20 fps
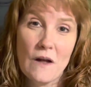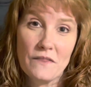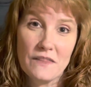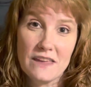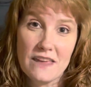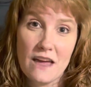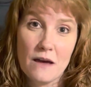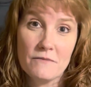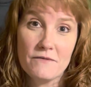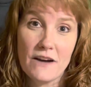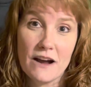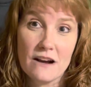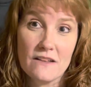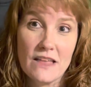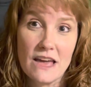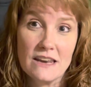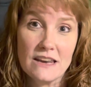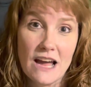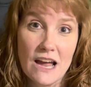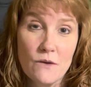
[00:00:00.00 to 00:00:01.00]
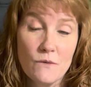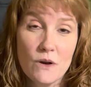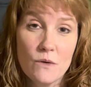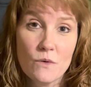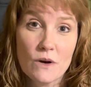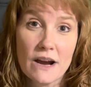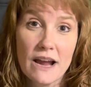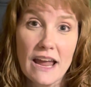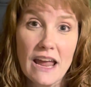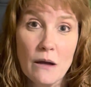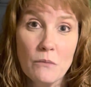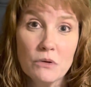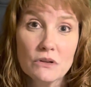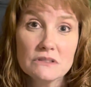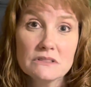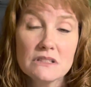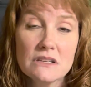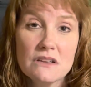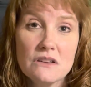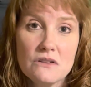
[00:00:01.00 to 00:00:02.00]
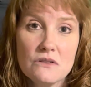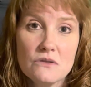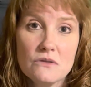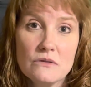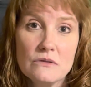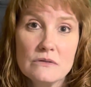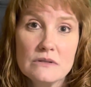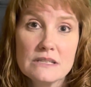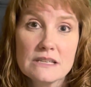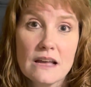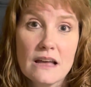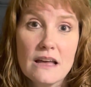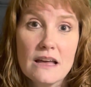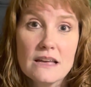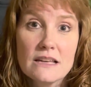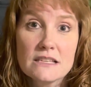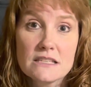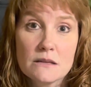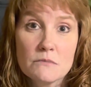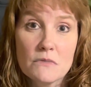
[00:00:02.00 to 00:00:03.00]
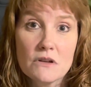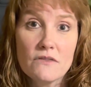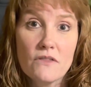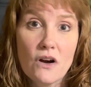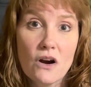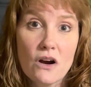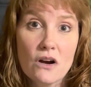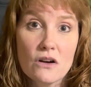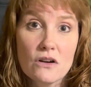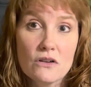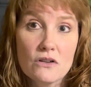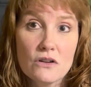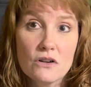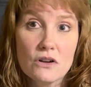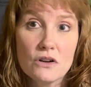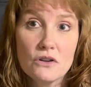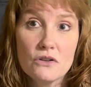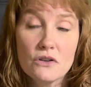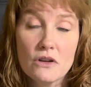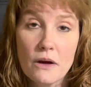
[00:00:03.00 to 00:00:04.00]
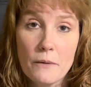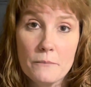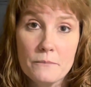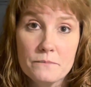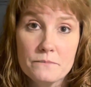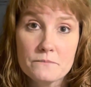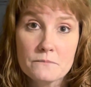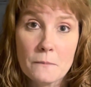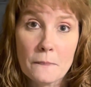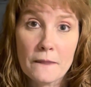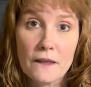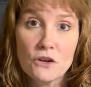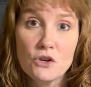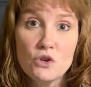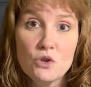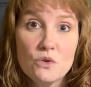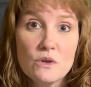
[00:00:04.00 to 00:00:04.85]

the campfire that night. We were able to use some of our new